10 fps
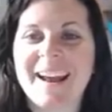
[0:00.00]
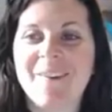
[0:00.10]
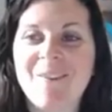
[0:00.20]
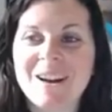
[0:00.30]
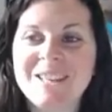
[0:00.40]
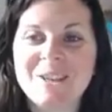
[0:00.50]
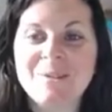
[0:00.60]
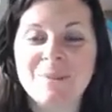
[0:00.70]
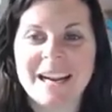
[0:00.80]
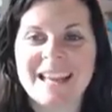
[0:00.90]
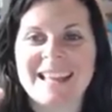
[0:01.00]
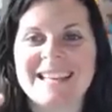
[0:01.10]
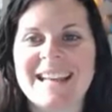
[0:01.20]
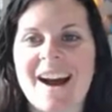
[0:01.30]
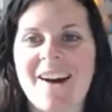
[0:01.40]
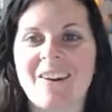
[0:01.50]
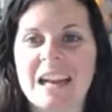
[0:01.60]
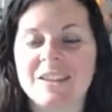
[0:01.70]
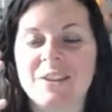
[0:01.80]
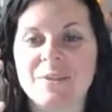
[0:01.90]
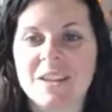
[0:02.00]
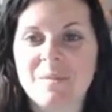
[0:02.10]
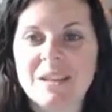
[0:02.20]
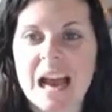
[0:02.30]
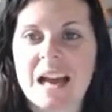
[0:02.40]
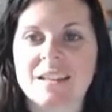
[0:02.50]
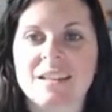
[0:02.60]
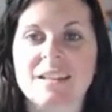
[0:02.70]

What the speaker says: once you break things out into subtasks,